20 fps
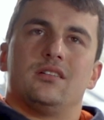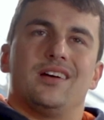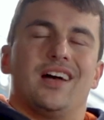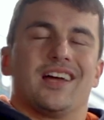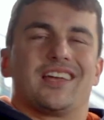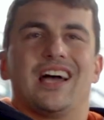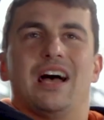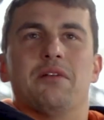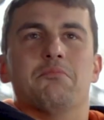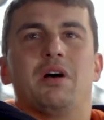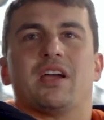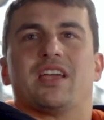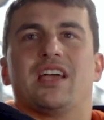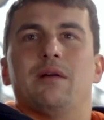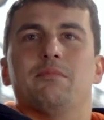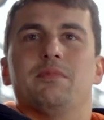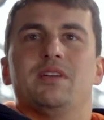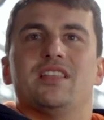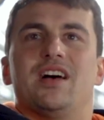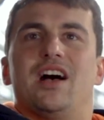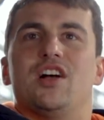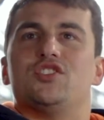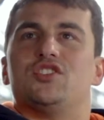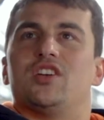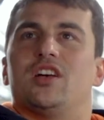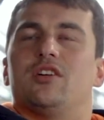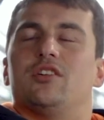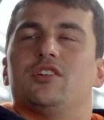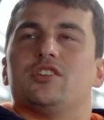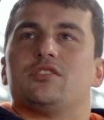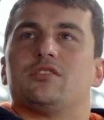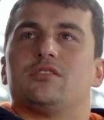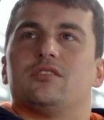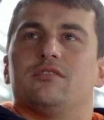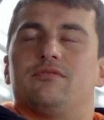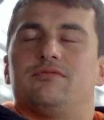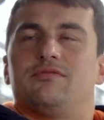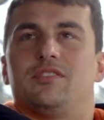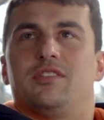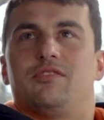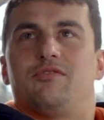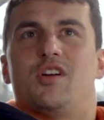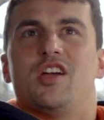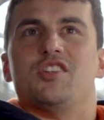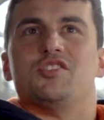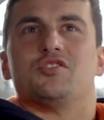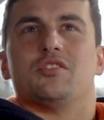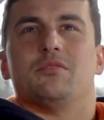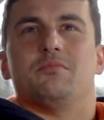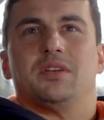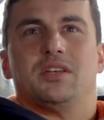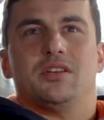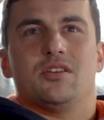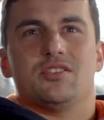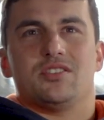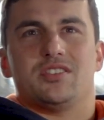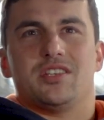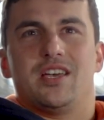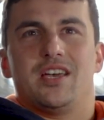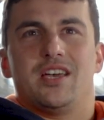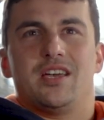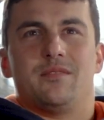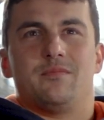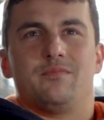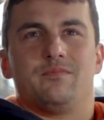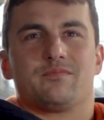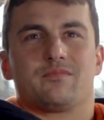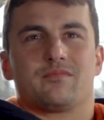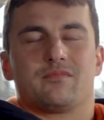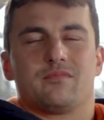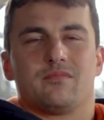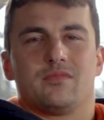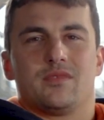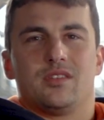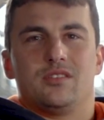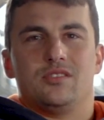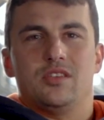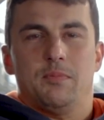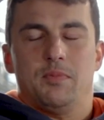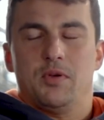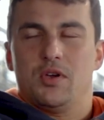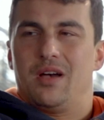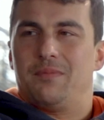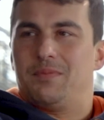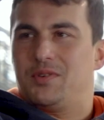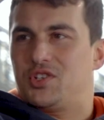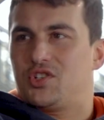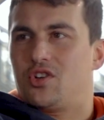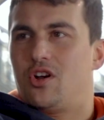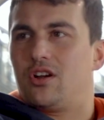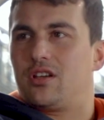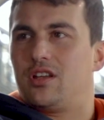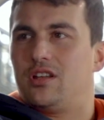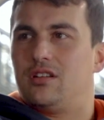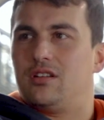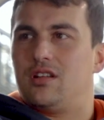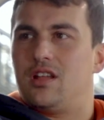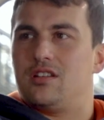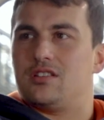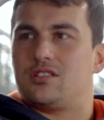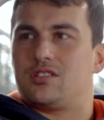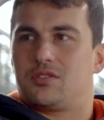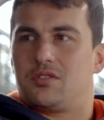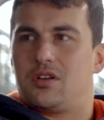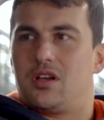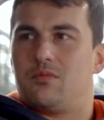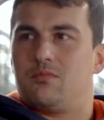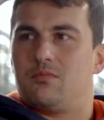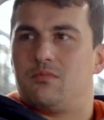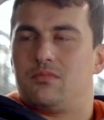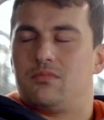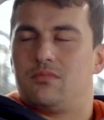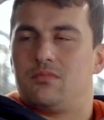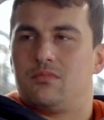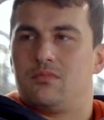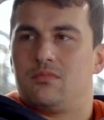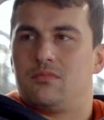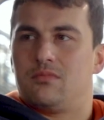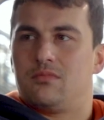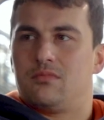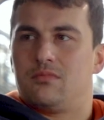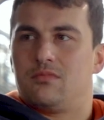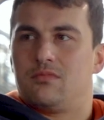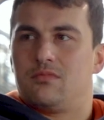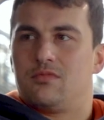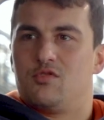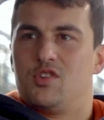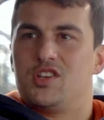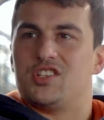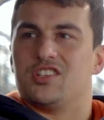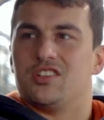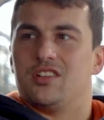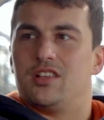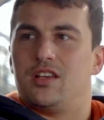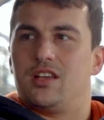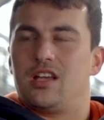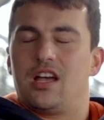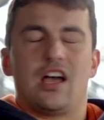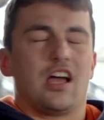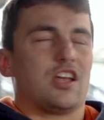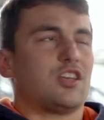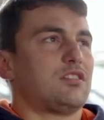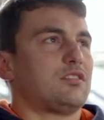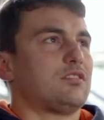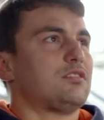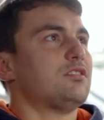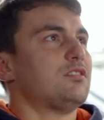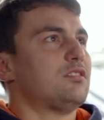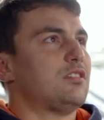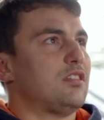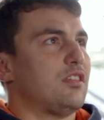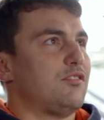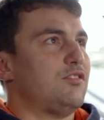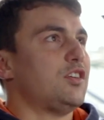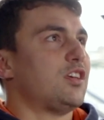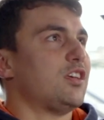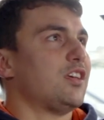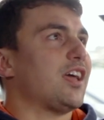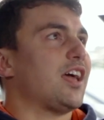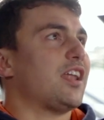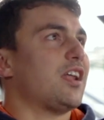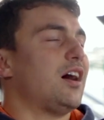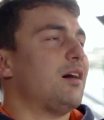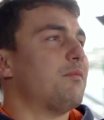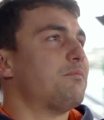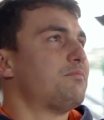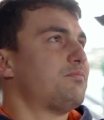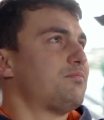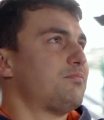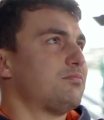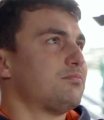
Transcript: I can't be that jealous of the friendship because you put up a shocking Instagram recently. If you can get it up